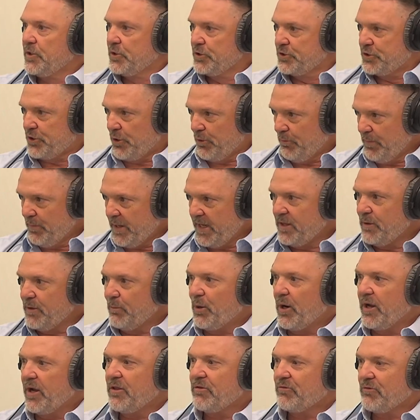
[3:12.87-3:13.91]
Tom made the
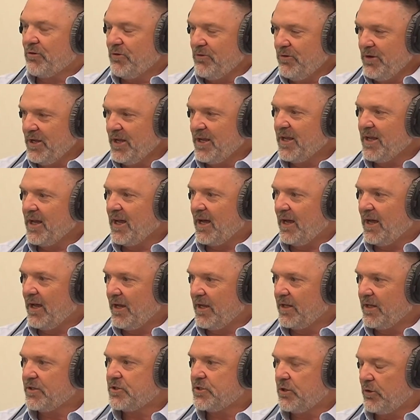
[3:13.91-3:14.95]
breakthrough.
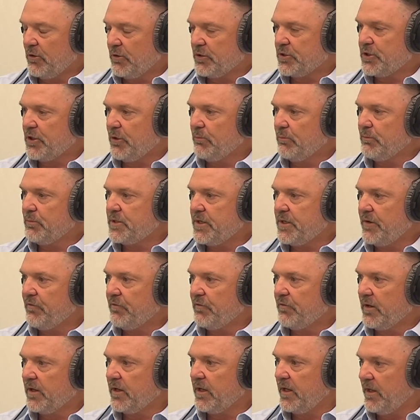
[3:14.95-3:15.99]
Tom
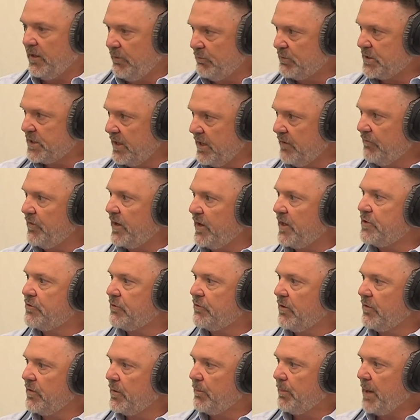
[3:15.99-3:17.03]
definitely, he was the
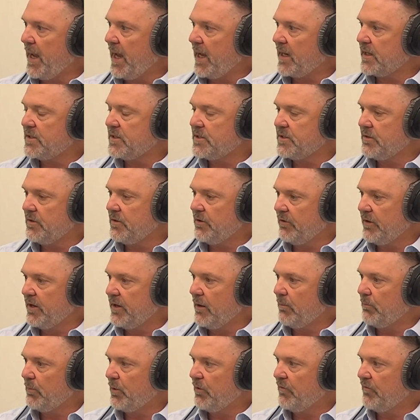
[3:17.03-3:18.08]
inventor on the patent, and there are a
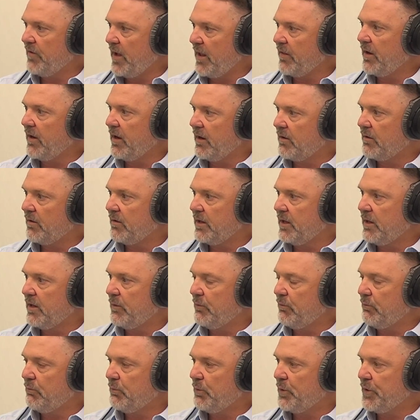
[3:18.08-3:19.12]
number of other,
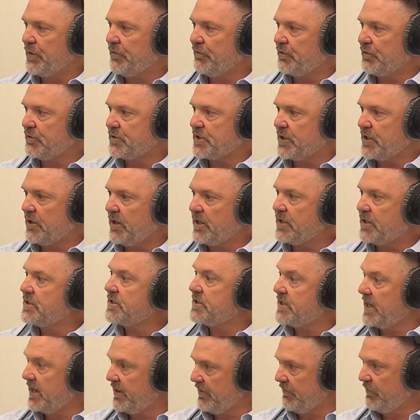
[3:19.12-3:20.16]
wonderful
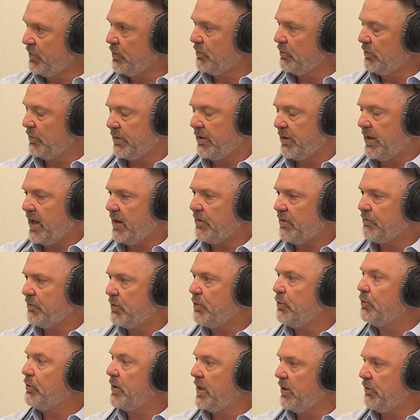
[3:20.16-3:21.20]
scientists out of
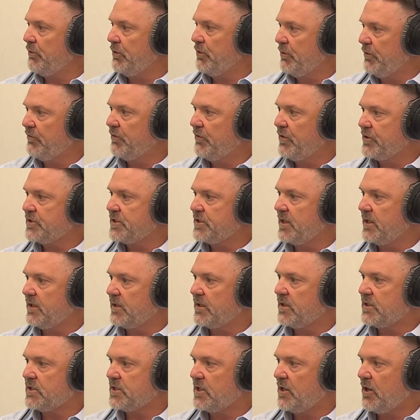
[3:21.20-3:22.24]
Cornell University at
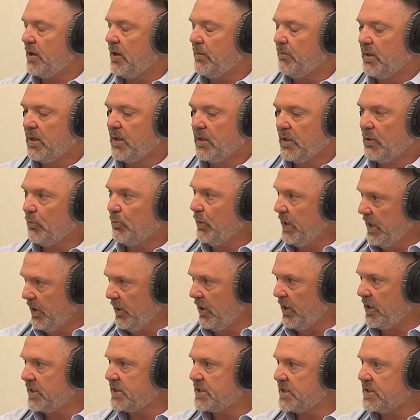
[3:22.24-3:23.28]
the time. We
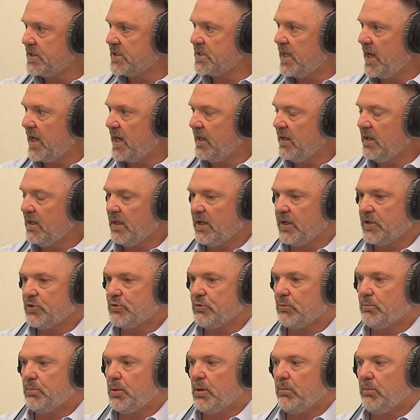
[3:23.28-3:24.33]
licensed that
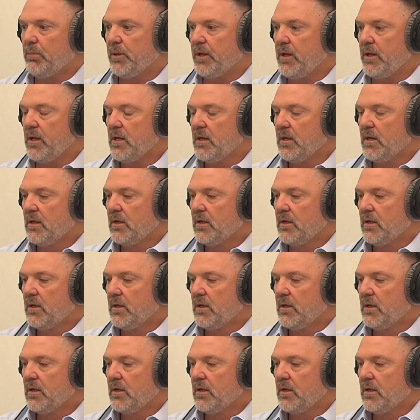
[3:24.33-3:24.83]
intellectual property.